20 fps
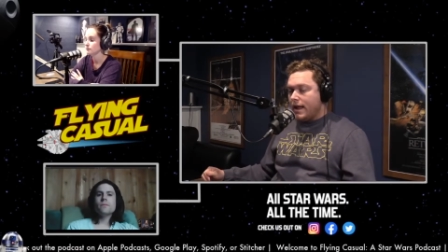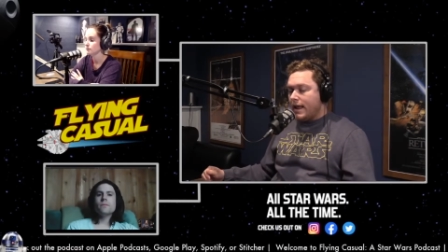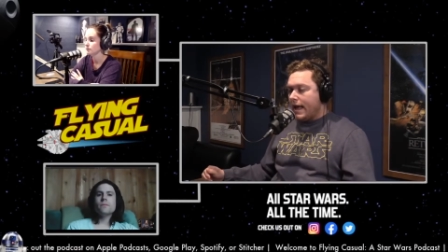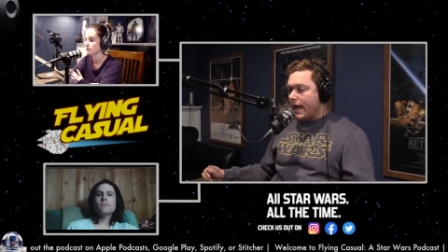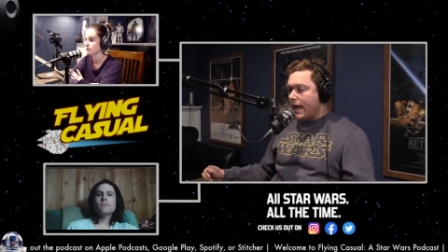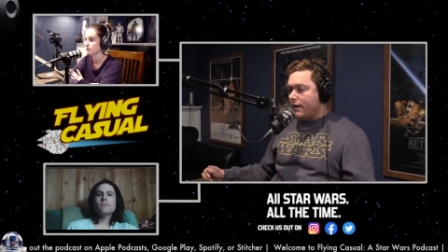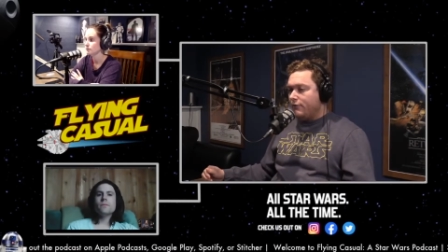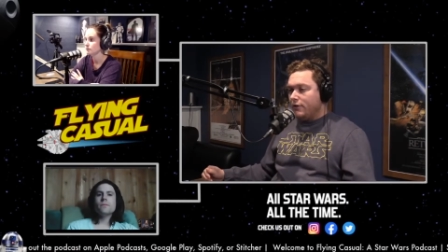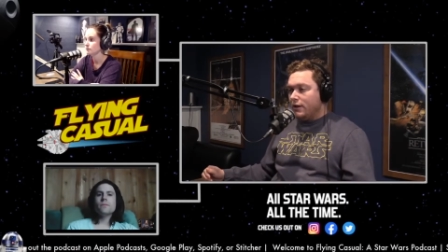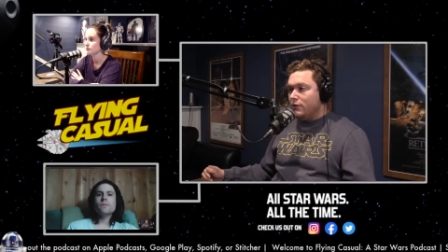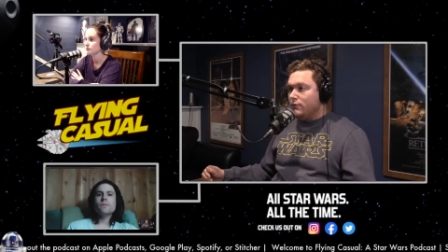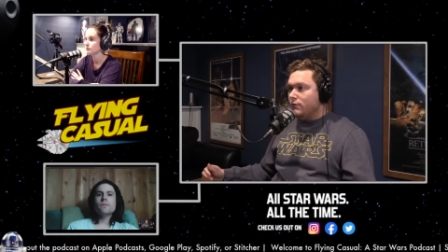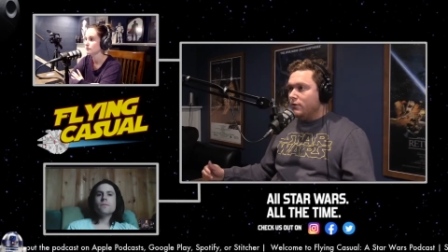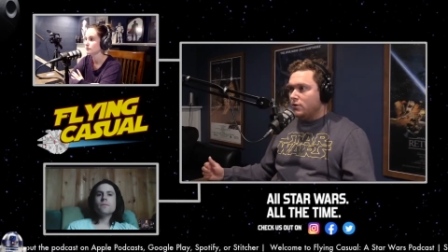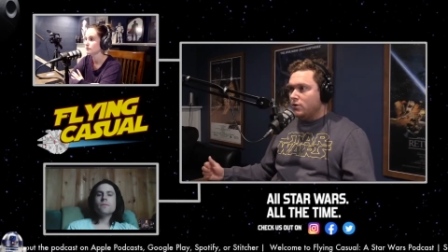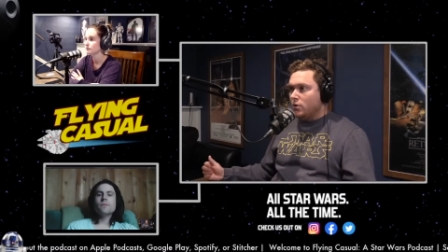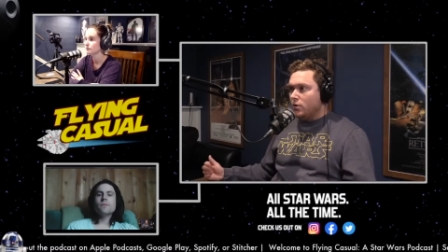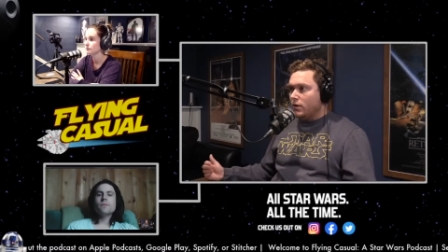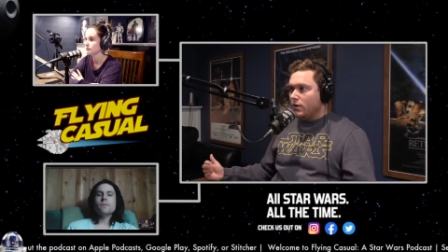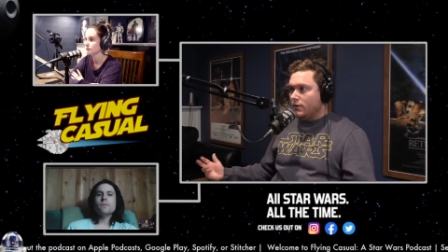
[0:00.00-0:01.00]
have
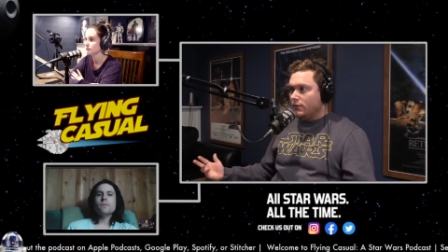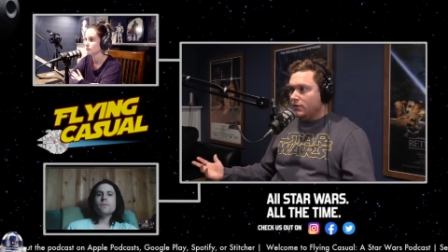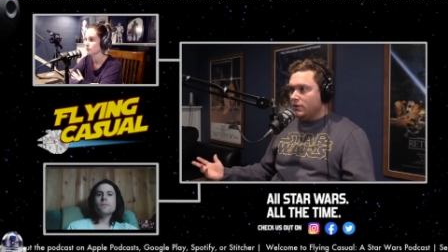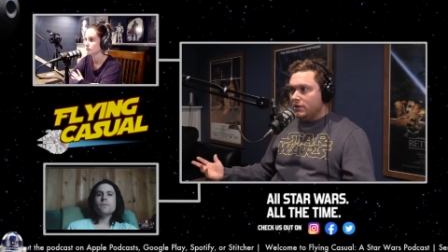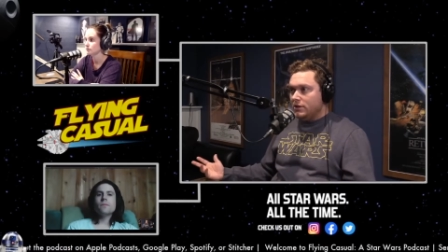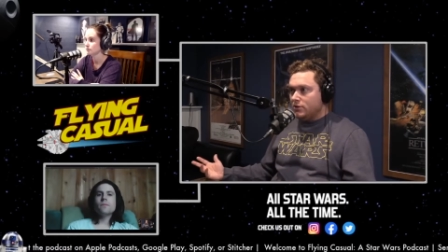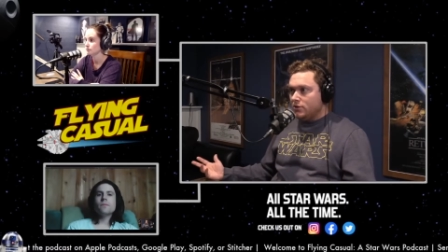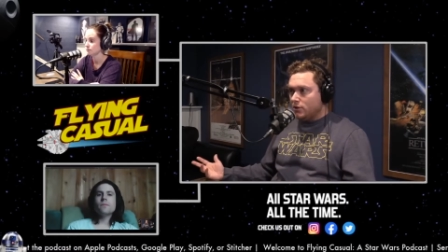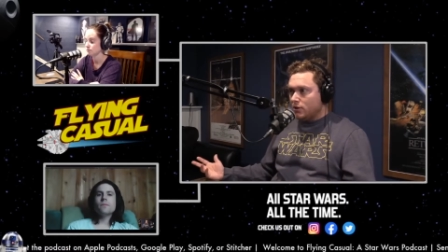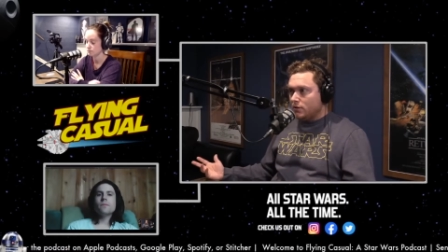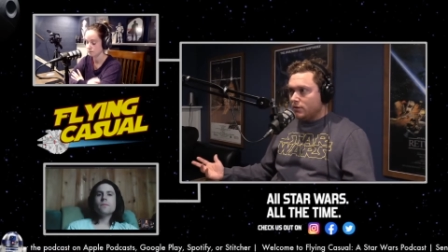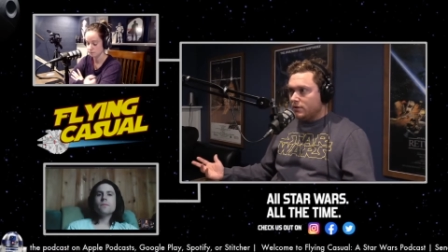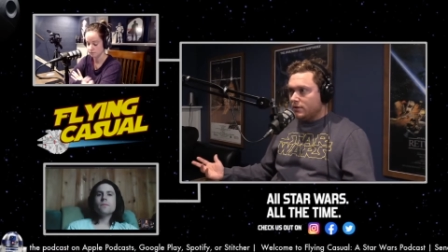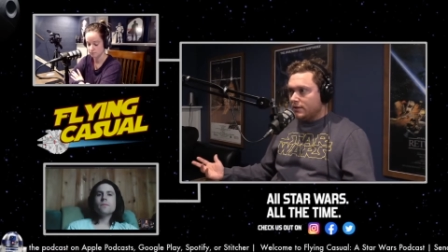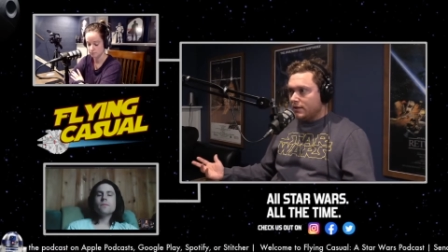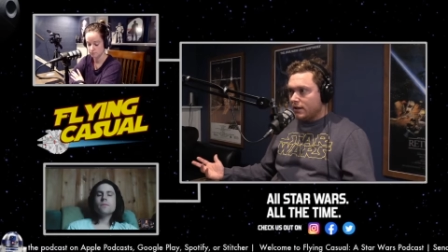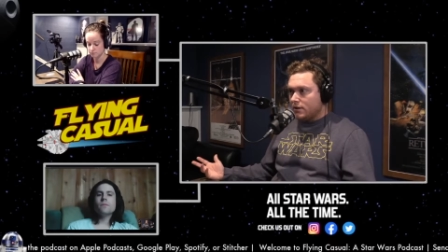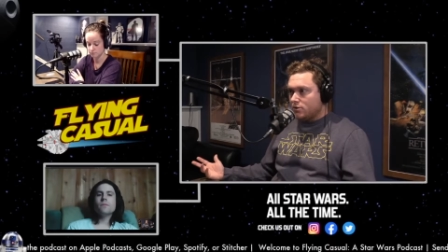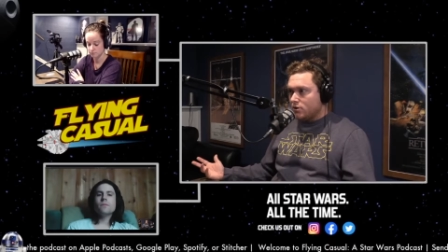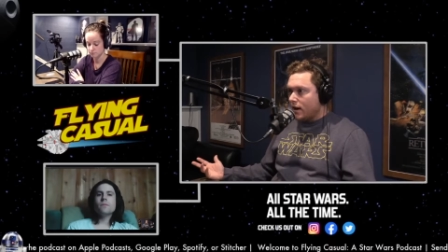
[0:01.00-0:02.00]
inventory of T-shirts
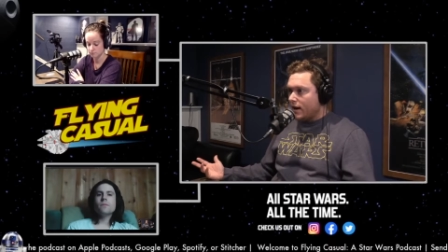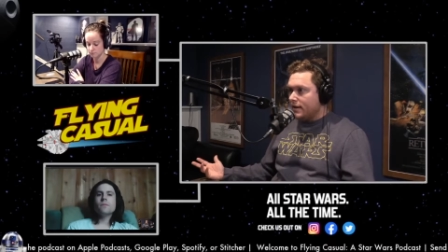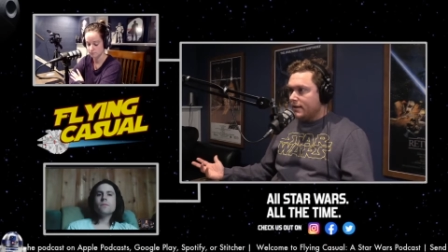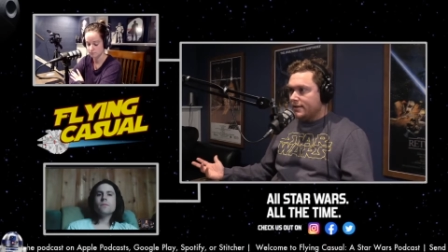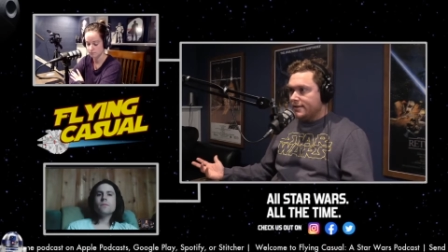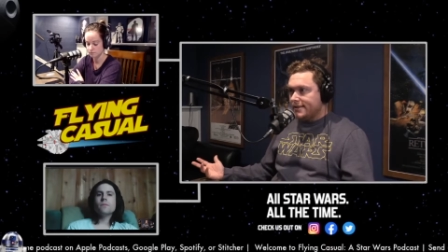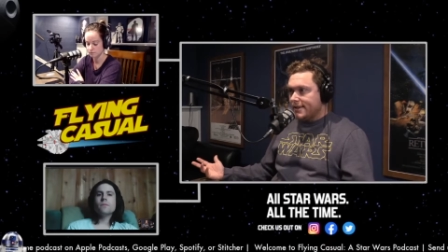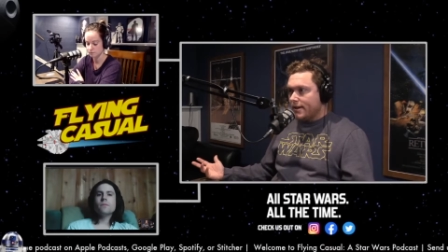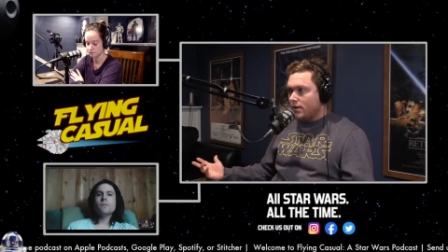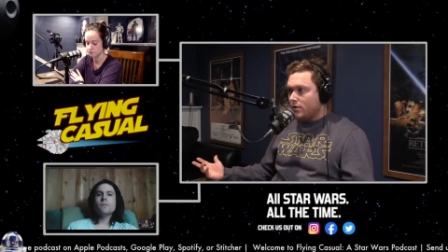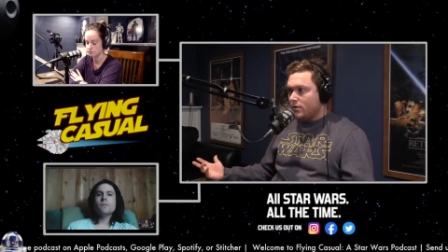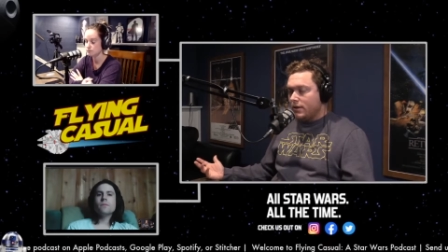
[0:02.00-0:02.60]
to try to sell,